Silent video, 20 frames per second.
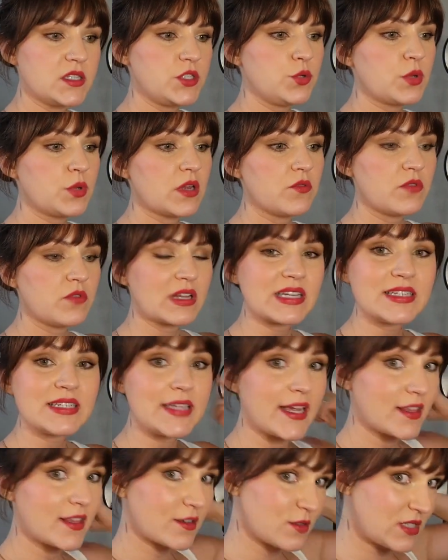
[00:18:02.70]
you can really
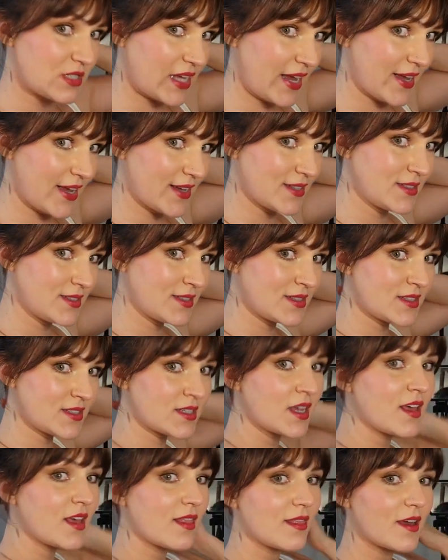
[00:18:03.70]
take those ends
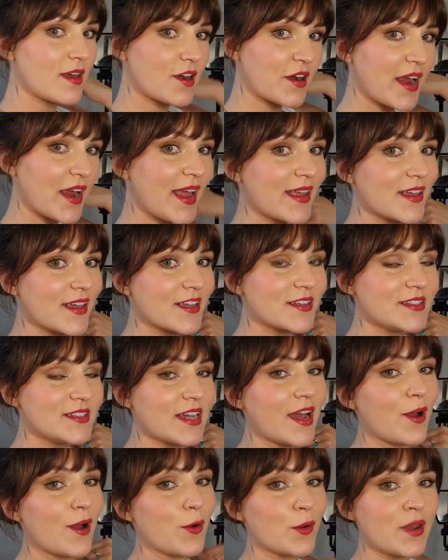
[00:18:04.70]
that are hanging
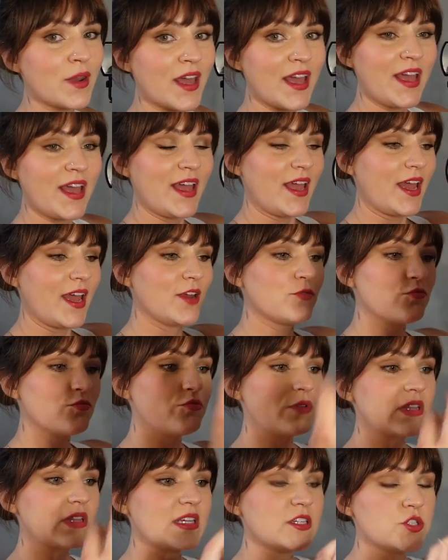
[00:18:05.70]
down and
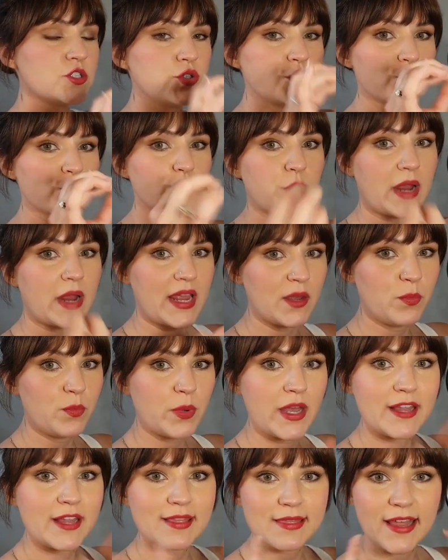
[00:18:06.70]
really drape
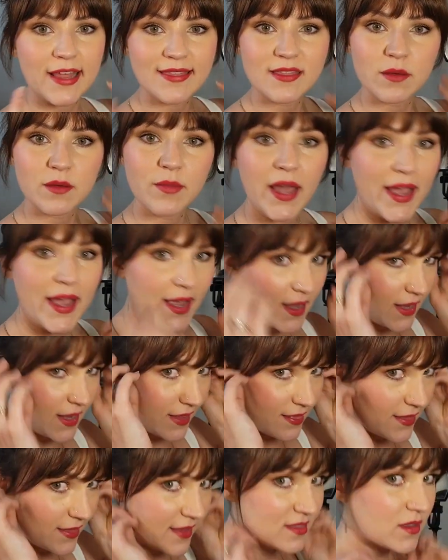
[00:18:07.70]
and let them hang
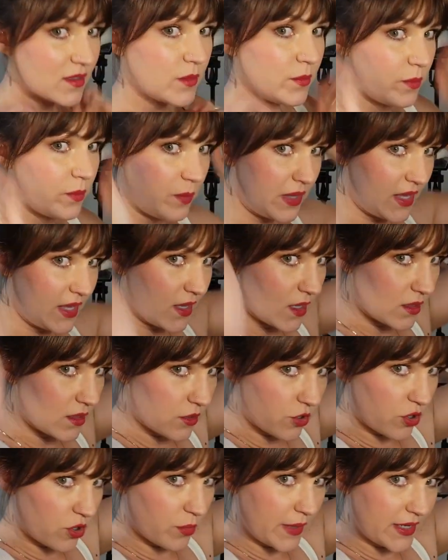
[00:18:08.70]
and let them be a
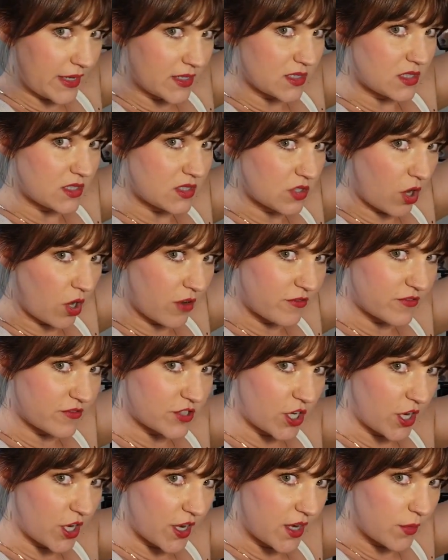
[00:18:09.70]
little bit
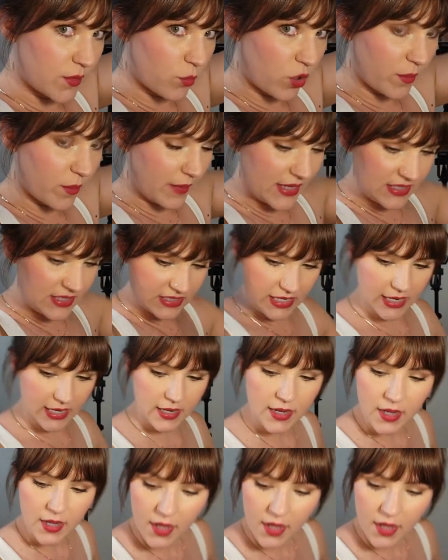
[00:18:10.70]
softer and more messy.